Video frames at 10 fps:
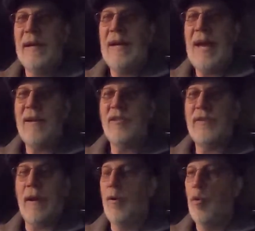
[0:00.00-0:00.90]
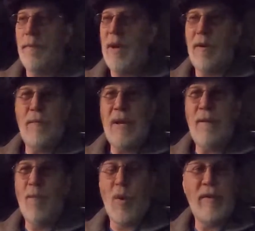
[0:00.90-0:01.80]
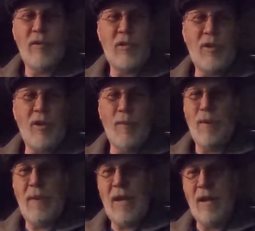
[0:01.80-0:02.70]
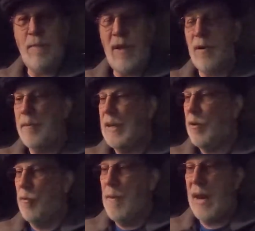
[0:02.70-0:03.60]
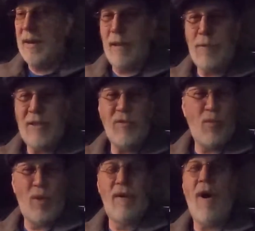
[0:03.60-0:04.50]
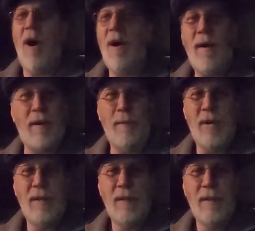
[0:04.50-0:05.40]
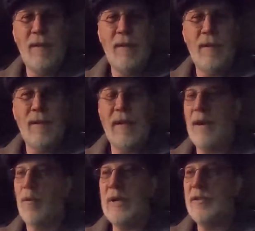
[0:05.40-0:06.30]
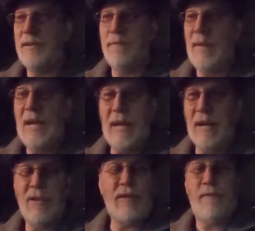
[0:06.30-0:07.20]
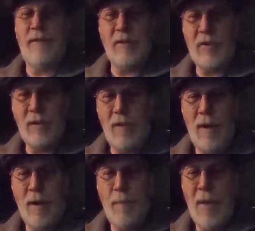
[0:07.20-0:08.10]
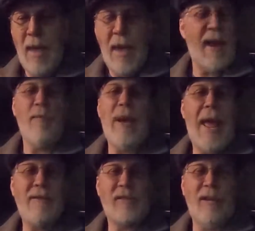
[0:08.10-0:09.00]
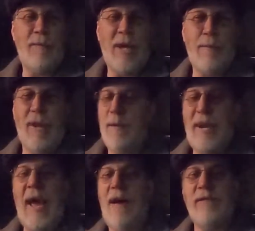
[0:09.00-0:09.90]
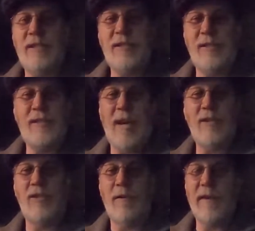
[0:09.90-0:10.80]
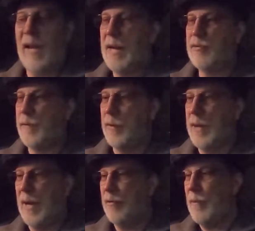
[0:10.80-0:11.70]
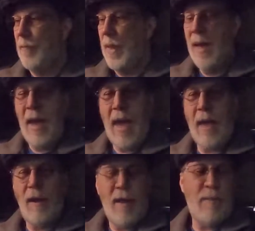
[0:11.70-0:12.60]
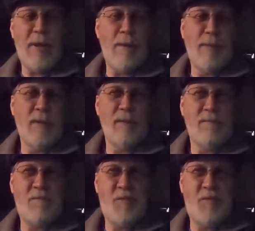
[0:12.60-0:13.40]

he had to say, oh, it better be more than just a human being. It better be humanity. But this word harm, like, what does it mean? Is it physical harm? And I've been asking people, I've been having this discussion over the last few days. And a lot of people,